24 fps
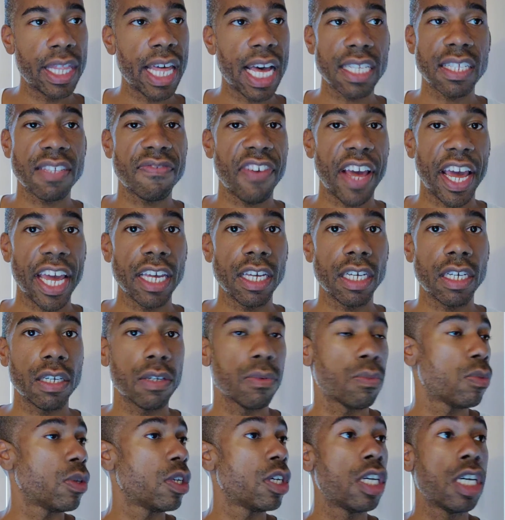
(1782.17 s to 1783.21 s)
that's
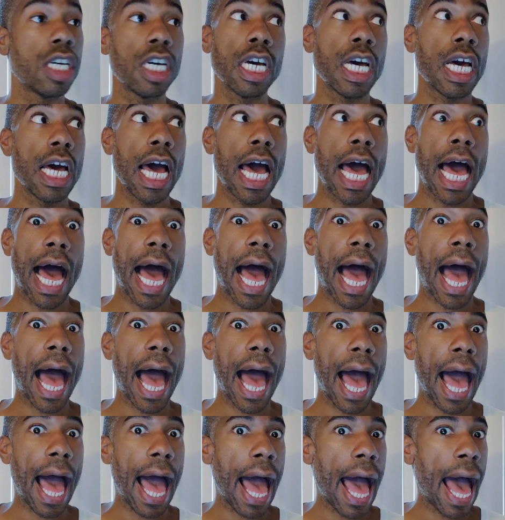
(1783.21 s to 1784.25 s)
fake
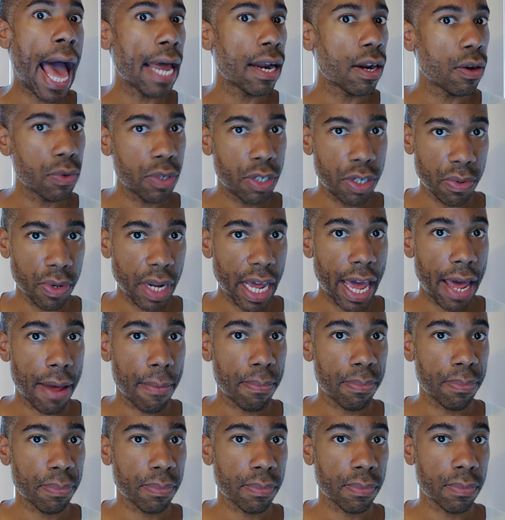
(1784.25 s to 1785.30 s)
i don't do that